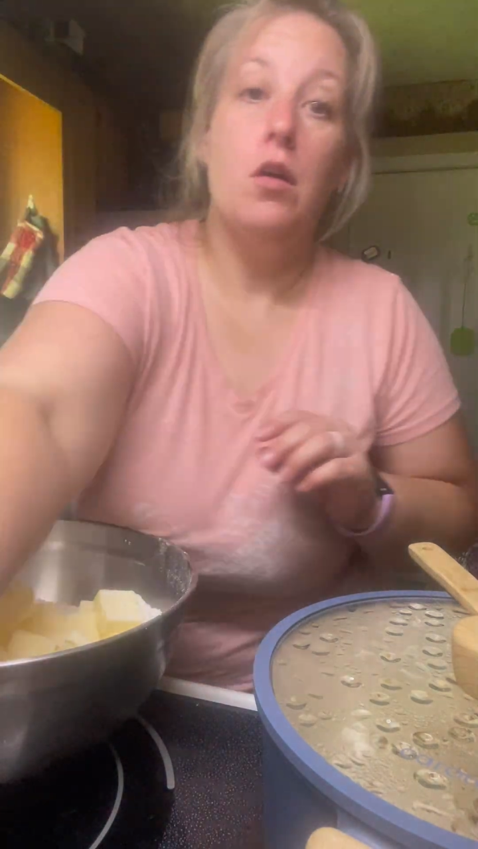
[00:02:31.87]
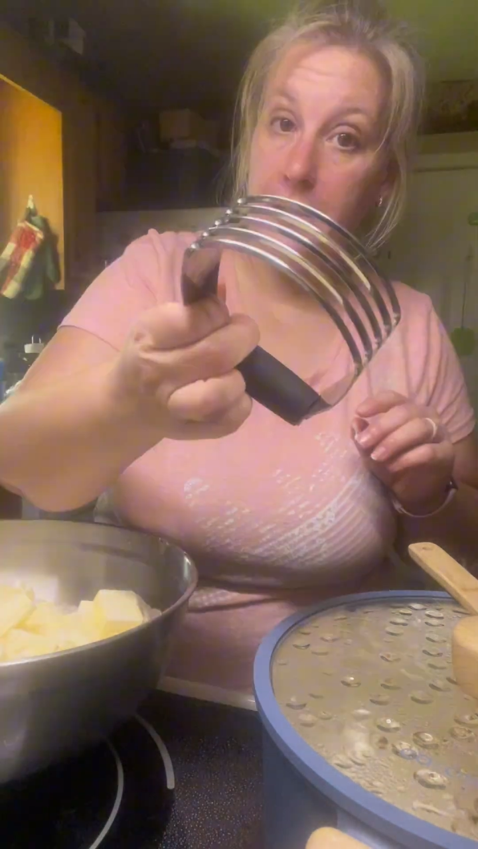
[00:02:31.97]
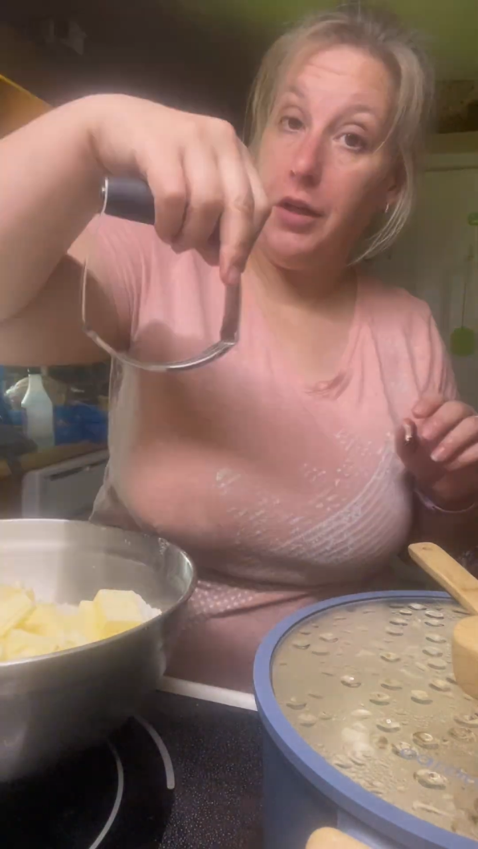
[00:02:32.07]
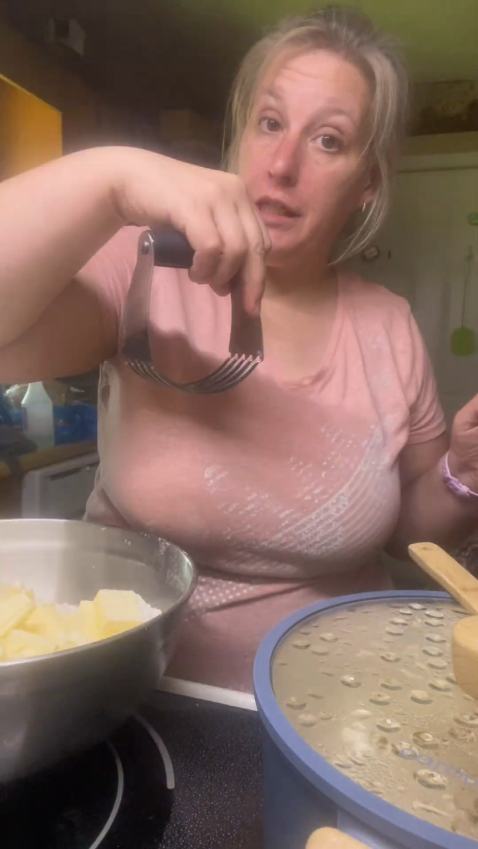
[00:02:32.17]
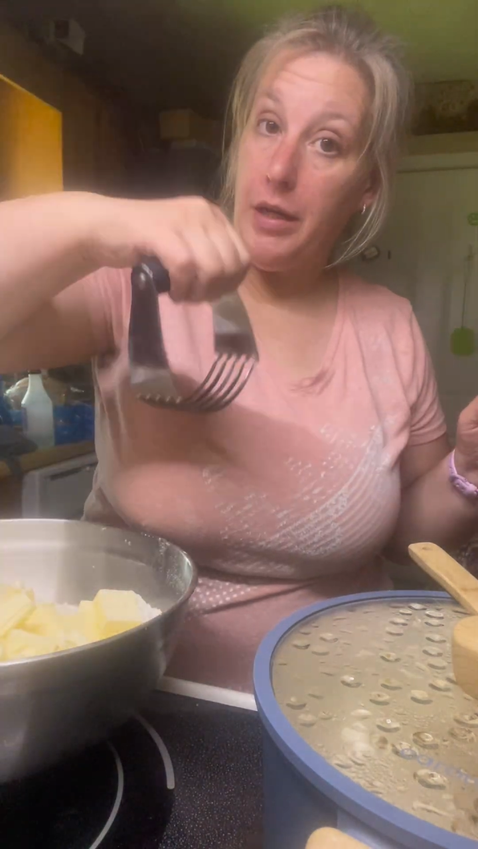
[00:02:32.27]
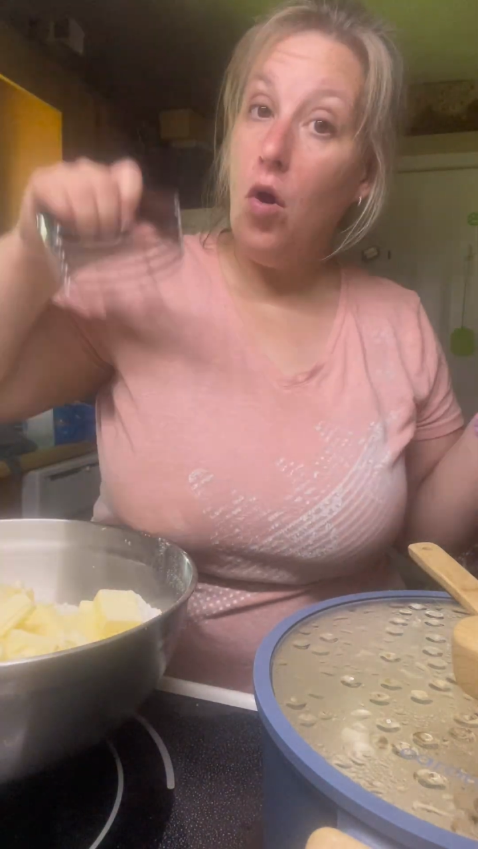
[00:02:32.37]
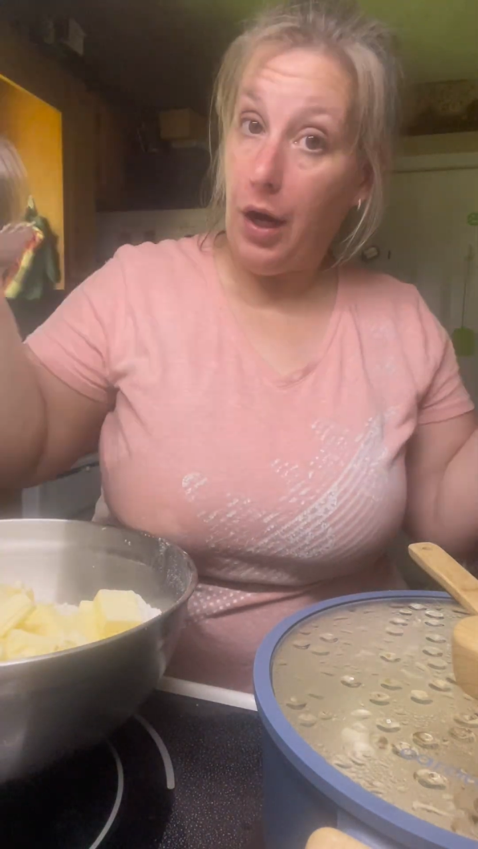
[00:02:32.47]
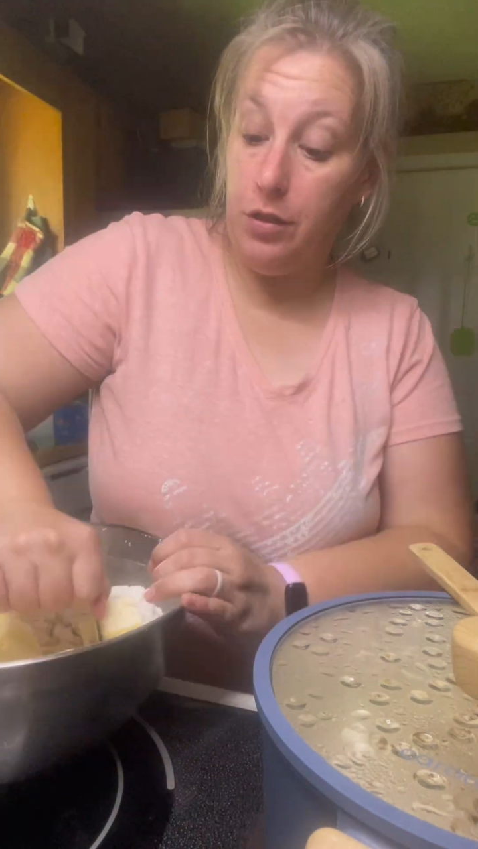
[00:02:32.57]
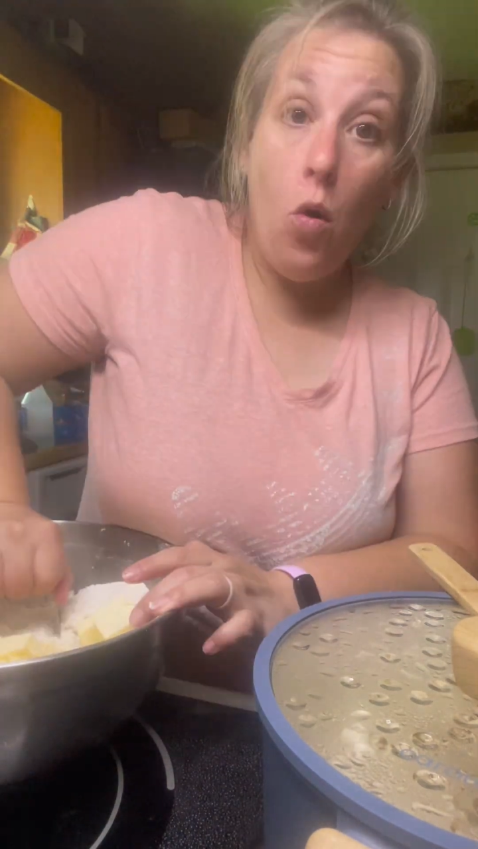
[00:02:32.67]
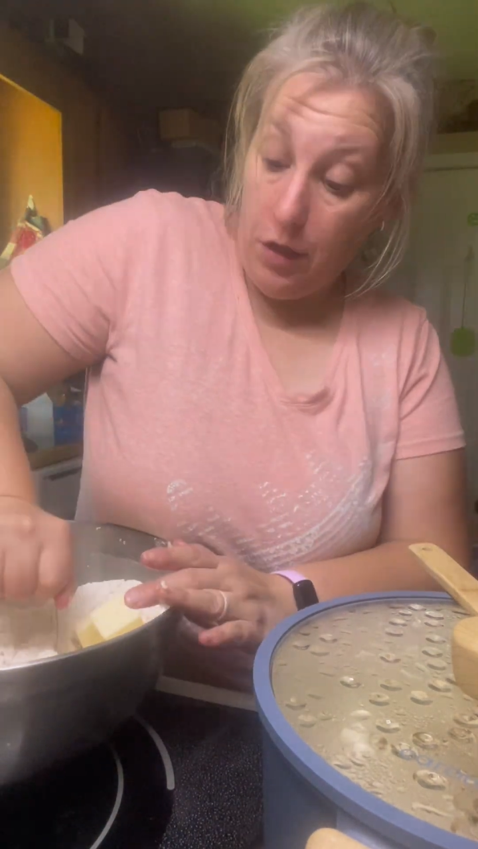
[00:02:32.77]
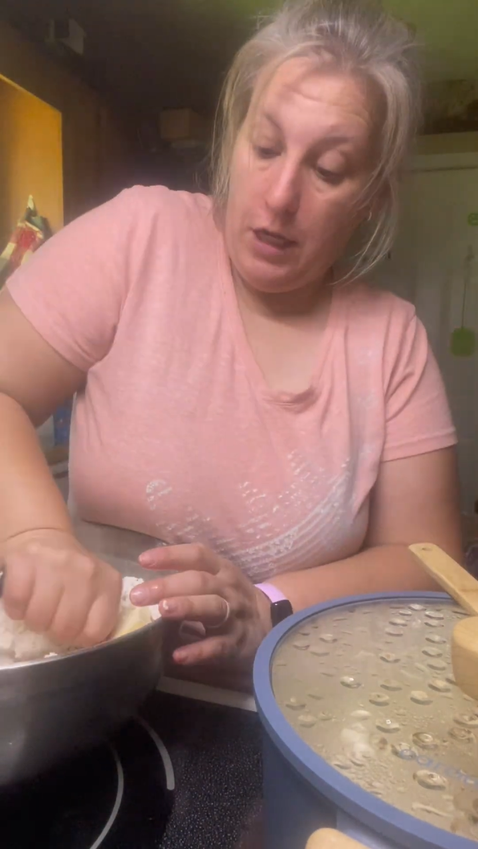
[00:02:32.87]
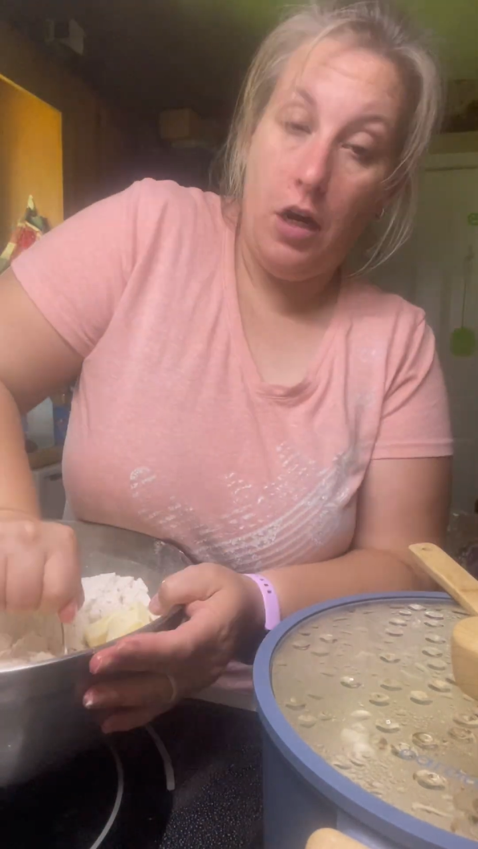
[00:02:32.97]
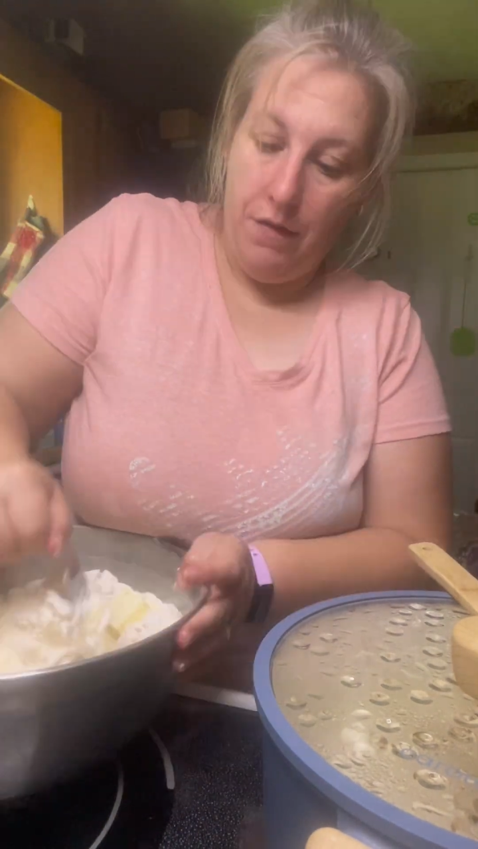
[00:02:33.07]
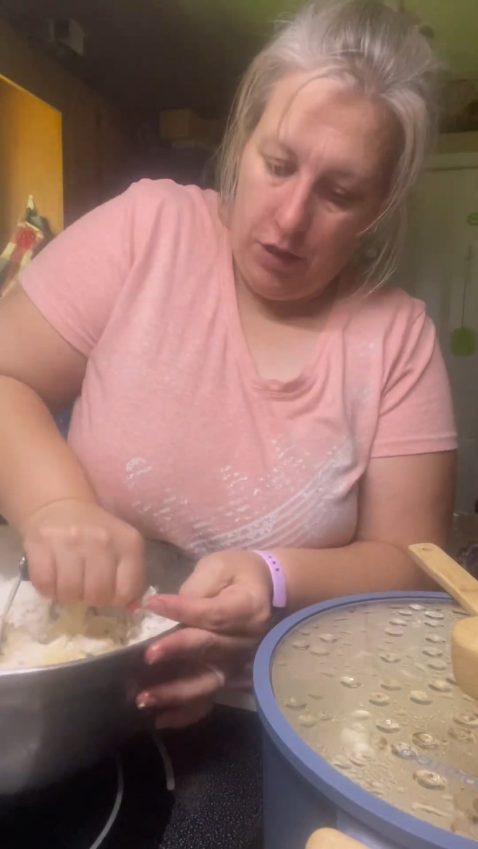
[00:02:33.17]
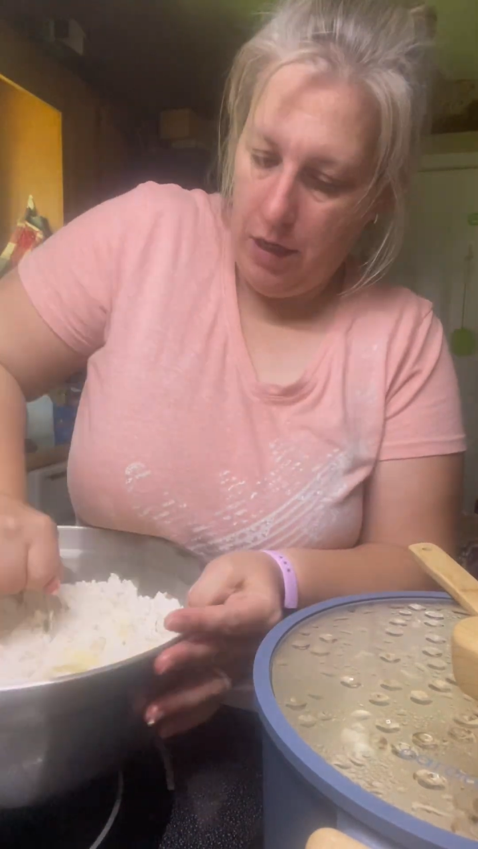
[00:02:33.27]
And now I'm going to get my
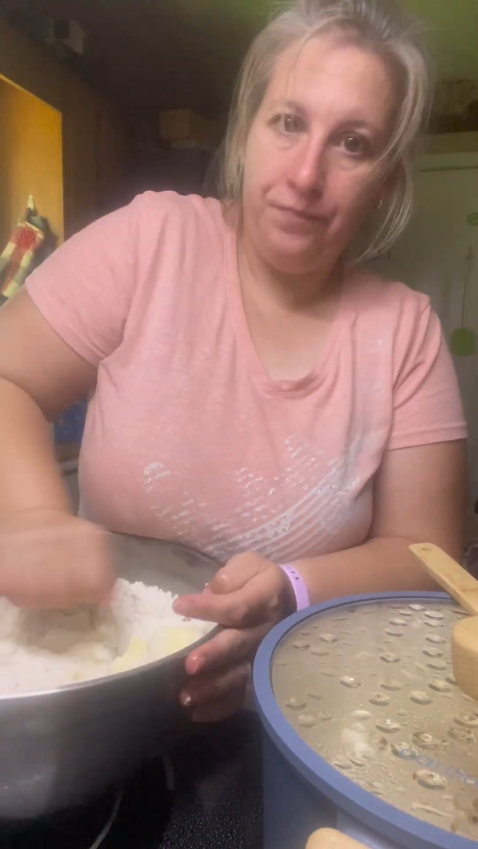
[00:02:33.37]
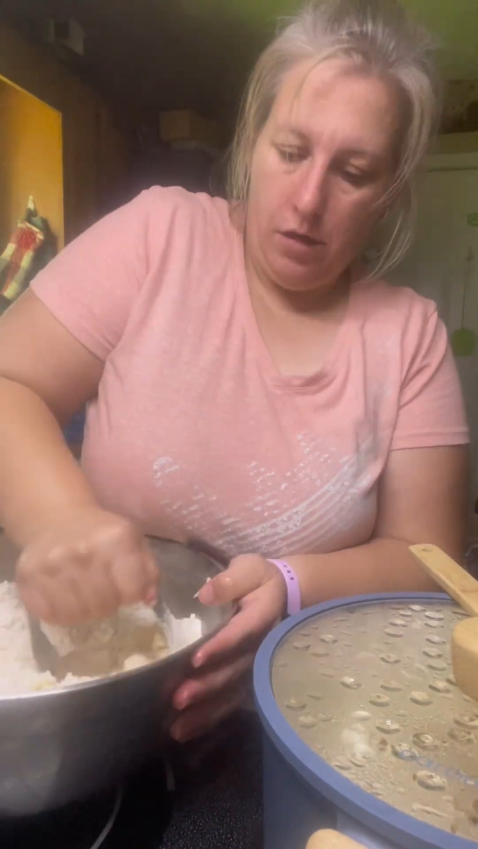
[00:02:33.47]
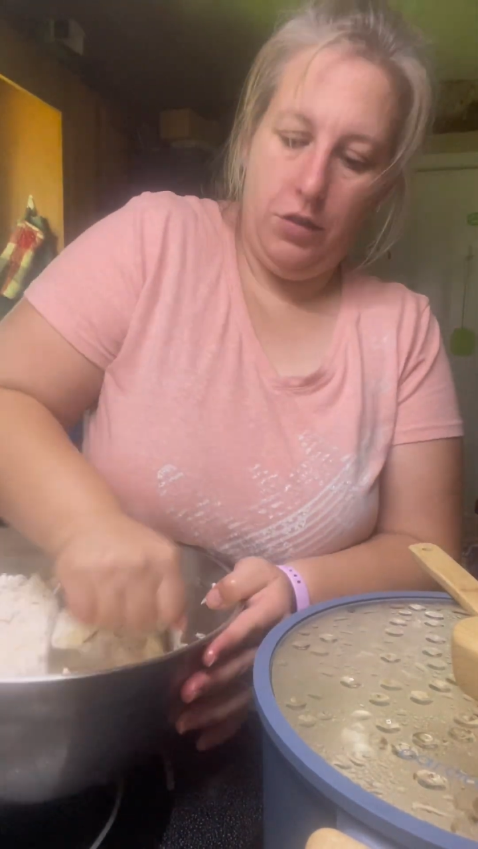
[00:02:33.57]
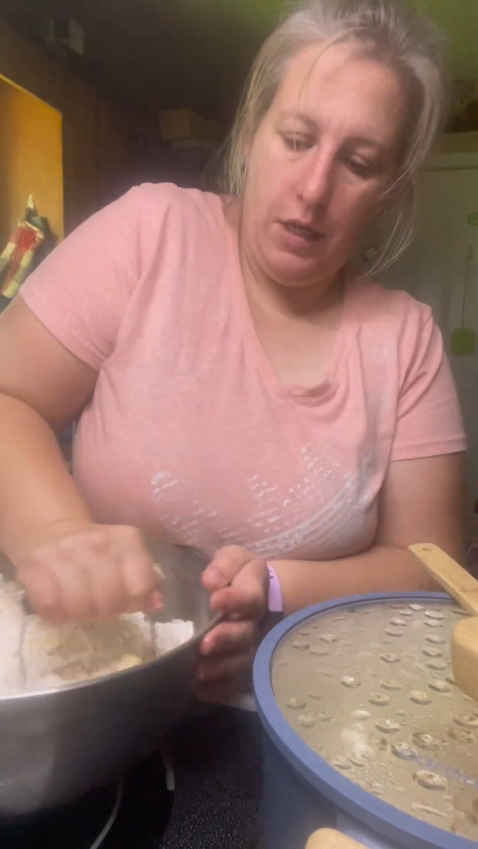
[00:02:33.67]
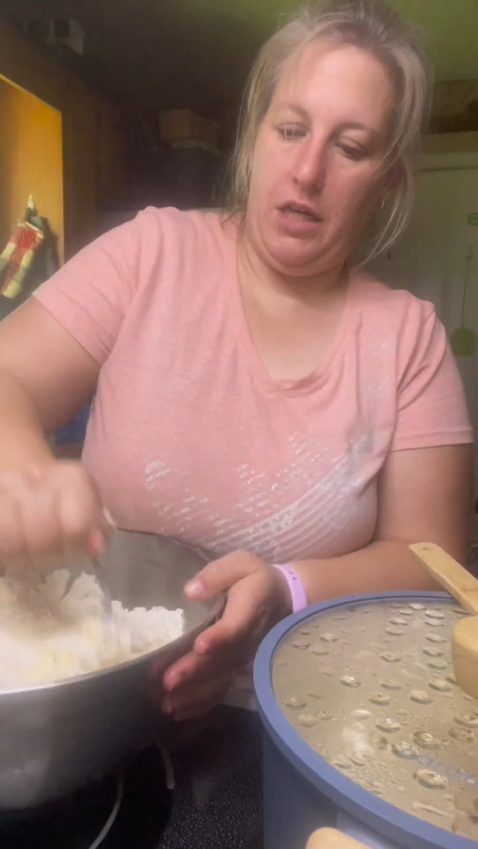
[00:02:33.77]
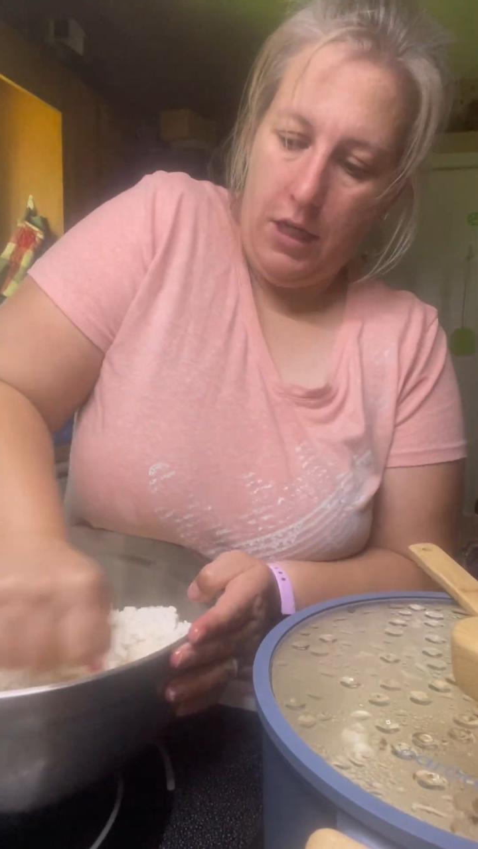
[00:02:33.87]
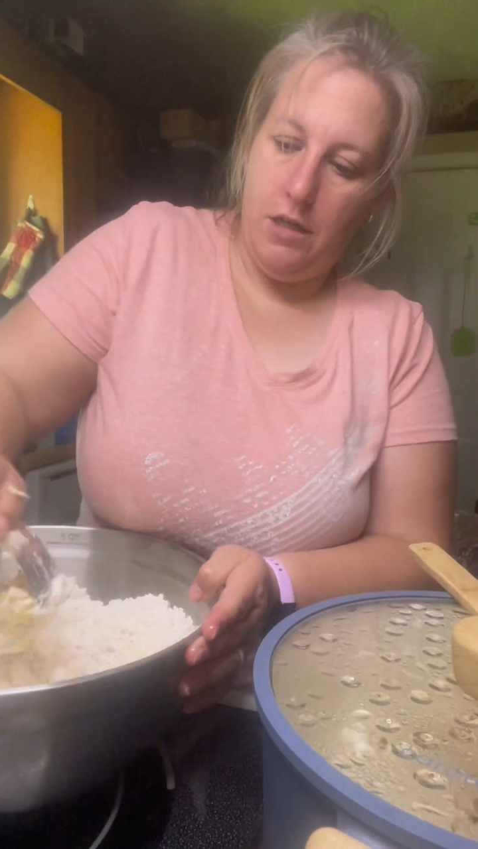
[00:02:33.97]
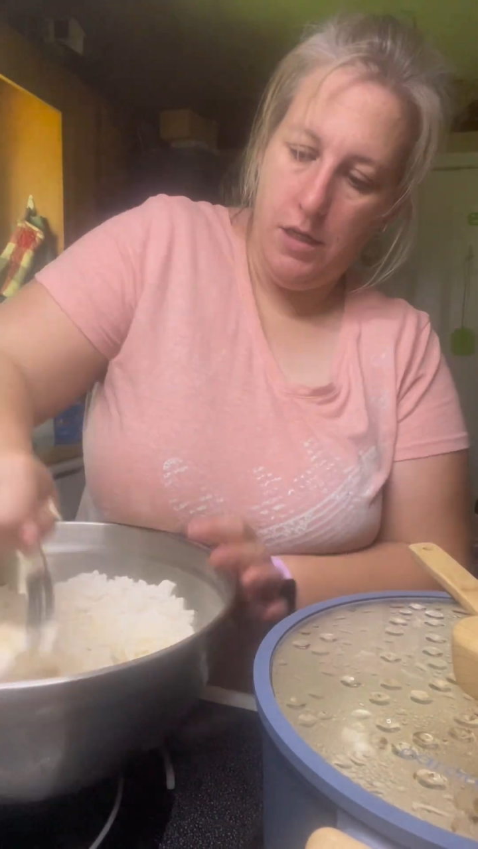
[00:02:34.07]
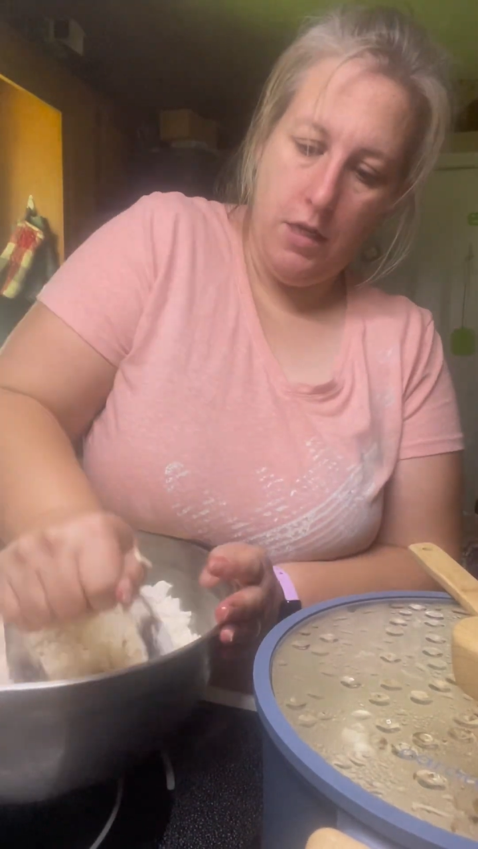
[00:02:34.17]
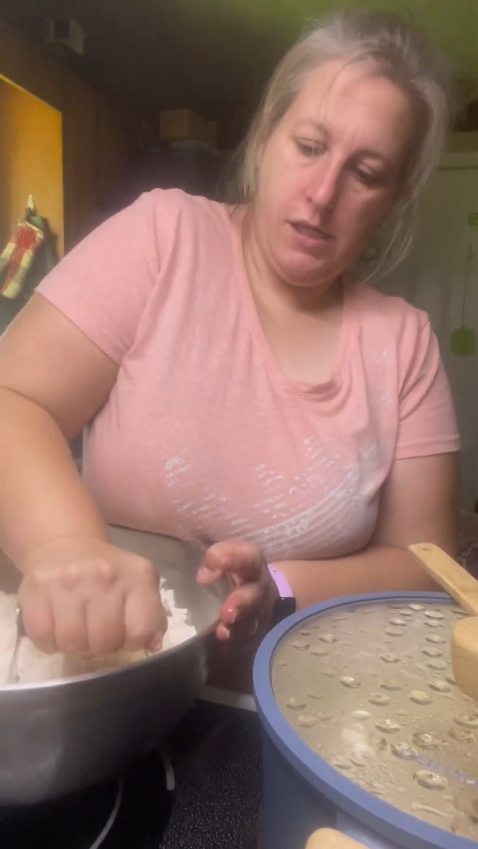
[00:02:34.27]
pastry cutter, and I'm